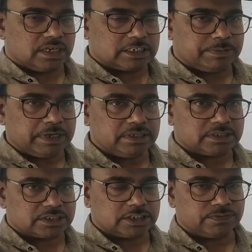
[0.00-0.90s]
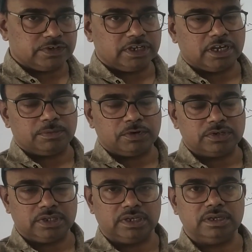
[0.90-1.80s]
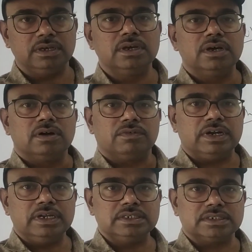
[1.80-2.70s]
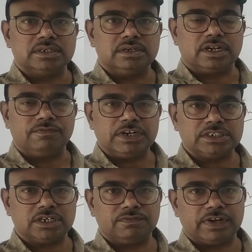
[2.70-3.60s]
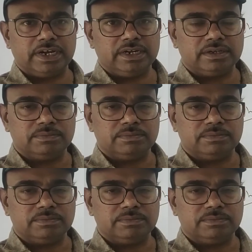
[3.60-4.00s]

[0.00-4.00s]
explain successfully about the one is reflection of light,